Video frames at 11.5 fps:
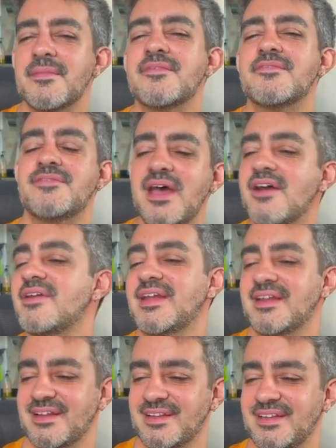
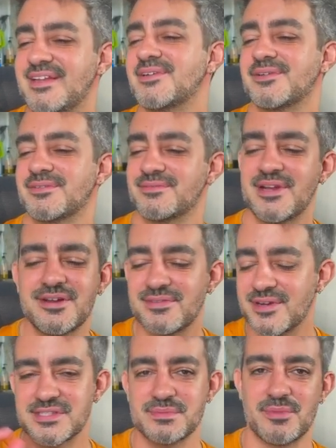very little, very,
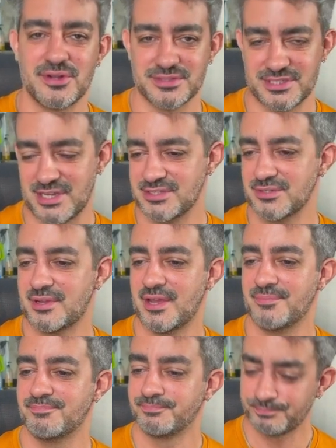very small change,
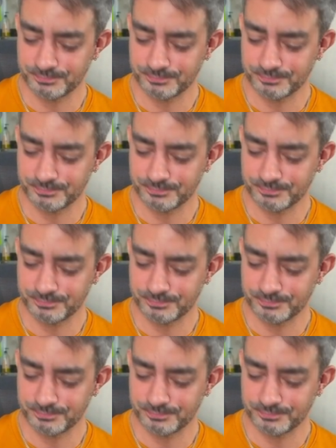okay?